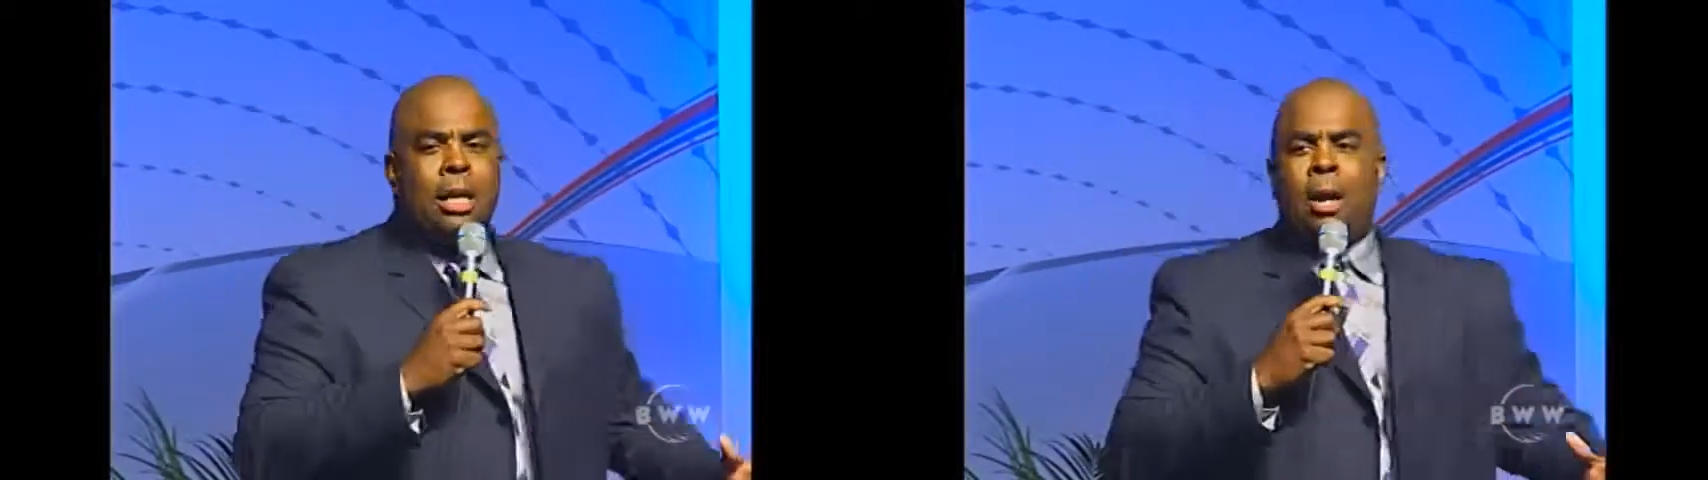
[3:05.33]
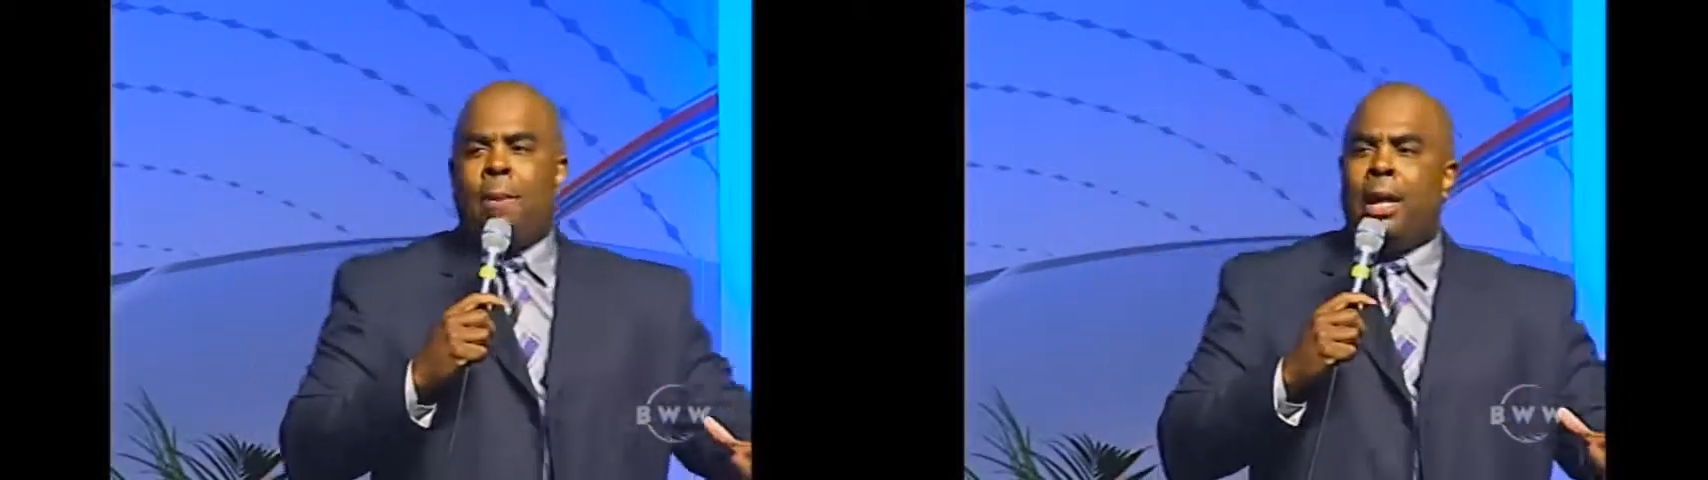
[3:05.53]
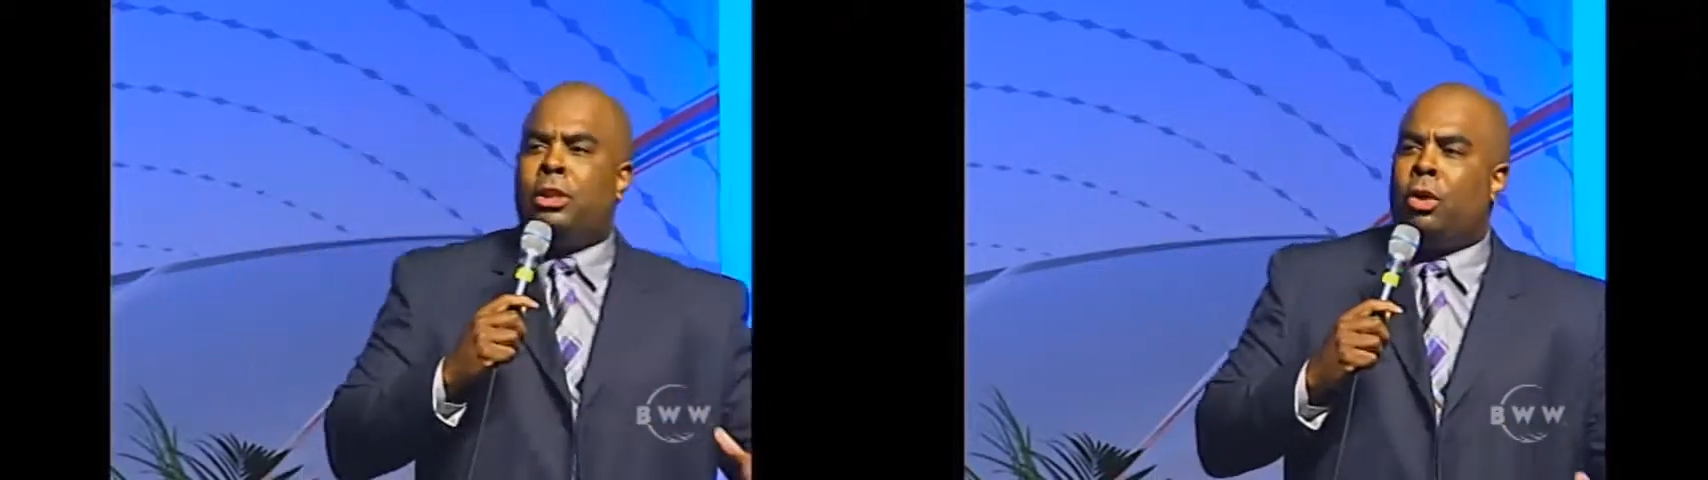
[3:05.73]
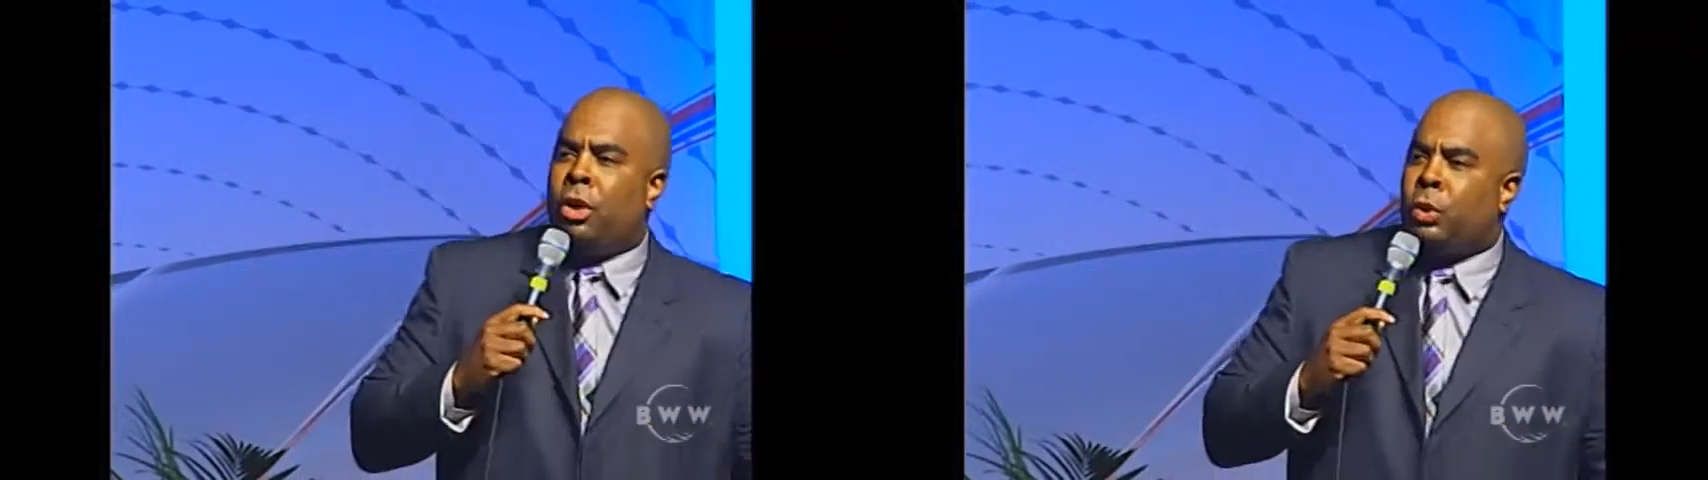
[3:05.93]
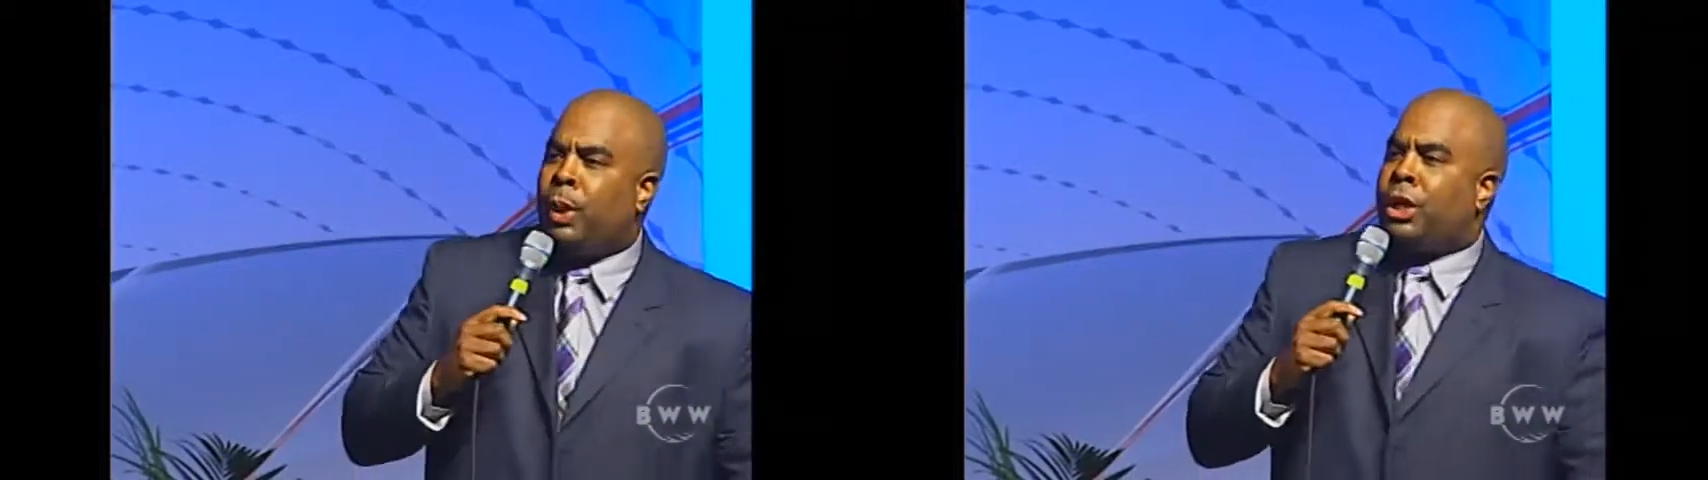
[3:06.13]
Altman told
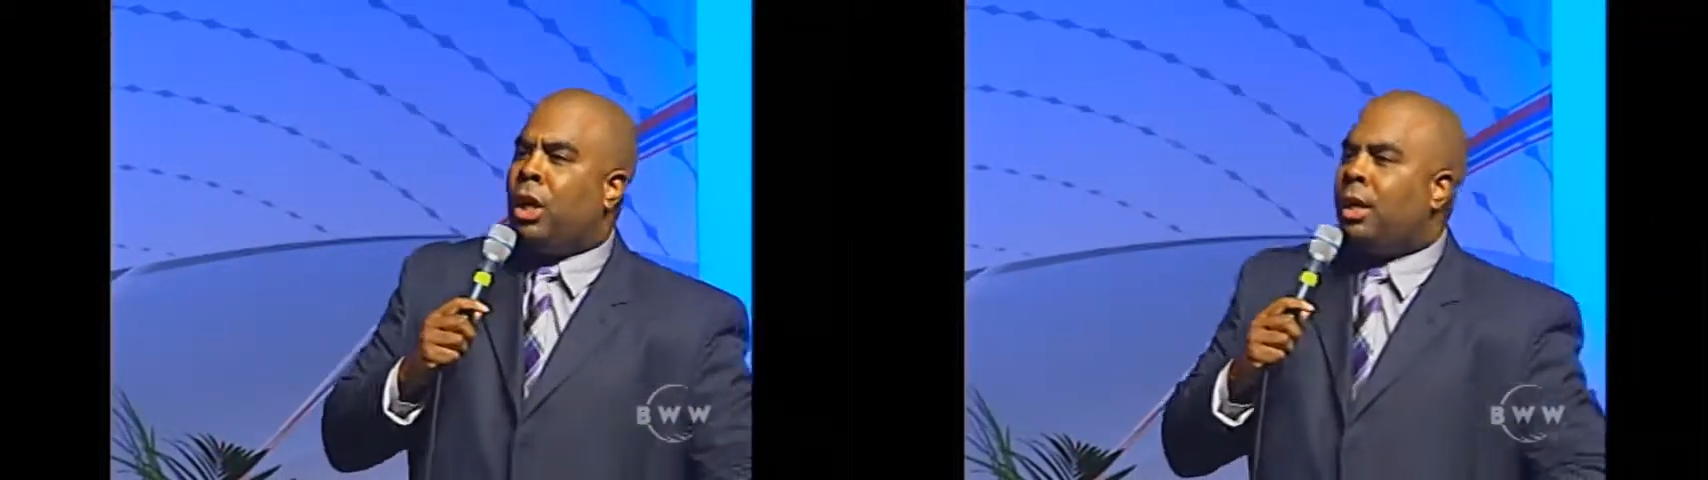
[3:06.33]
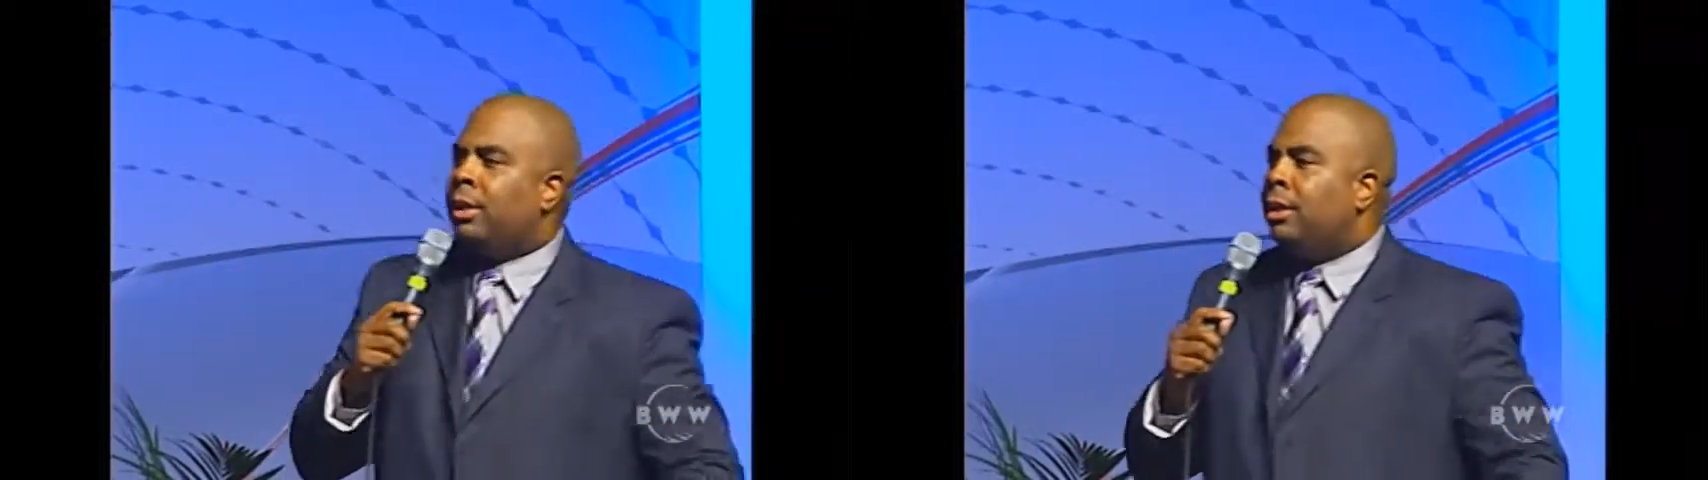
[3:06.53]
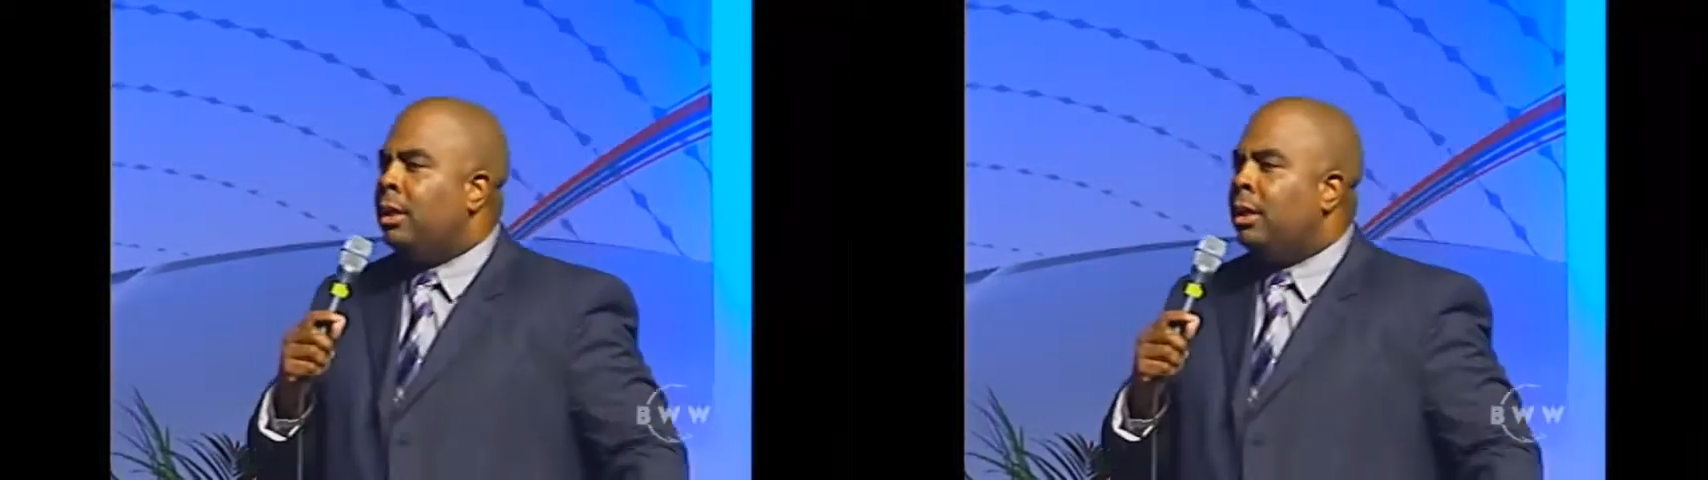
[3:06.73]
us we could,